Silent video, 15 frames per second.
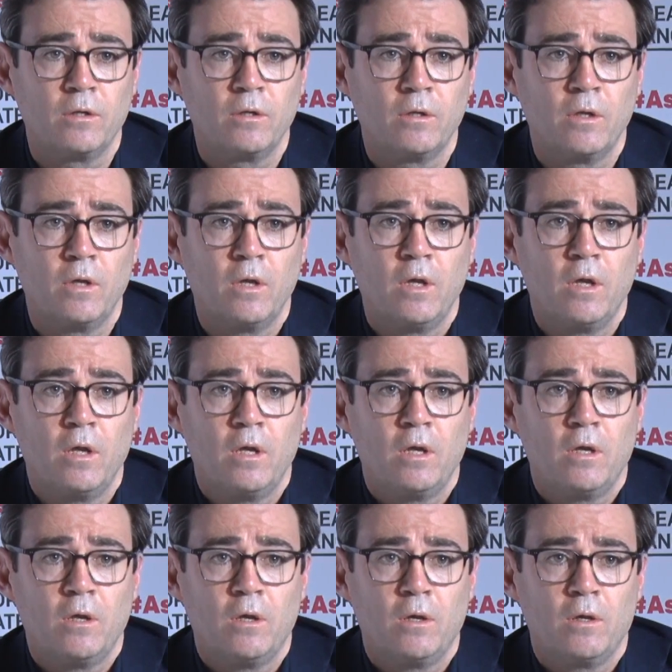the size is
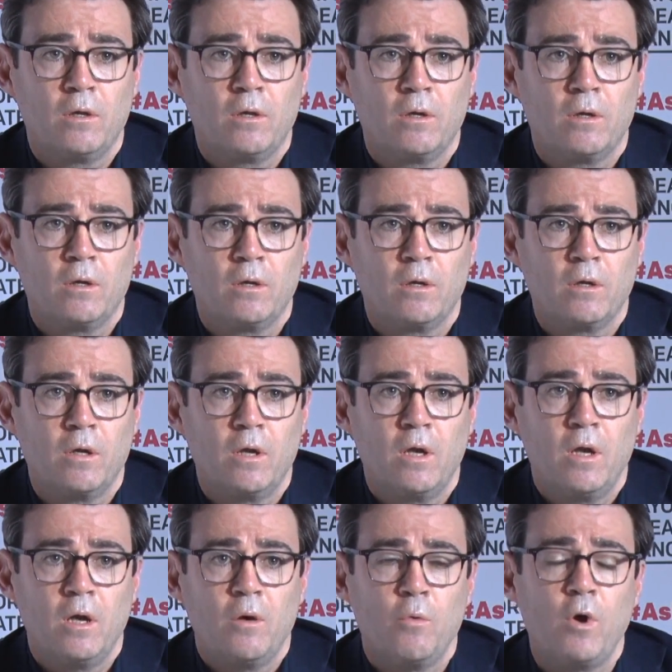wrong and it needs to
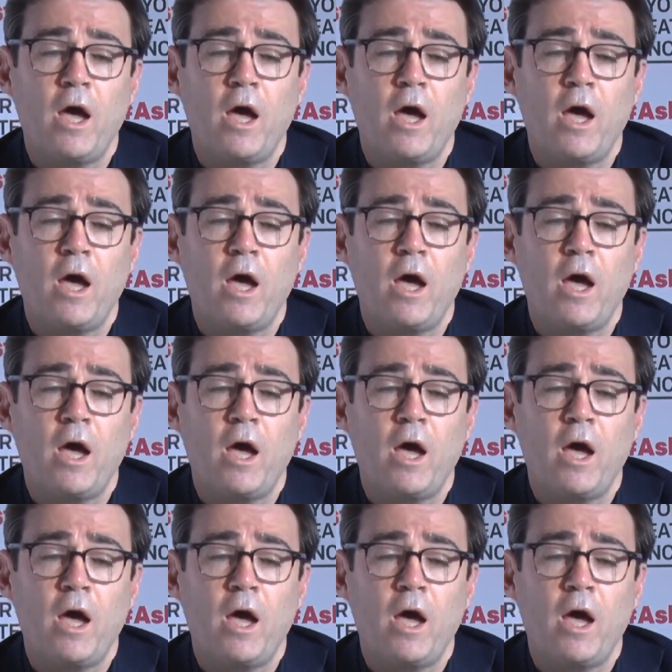change?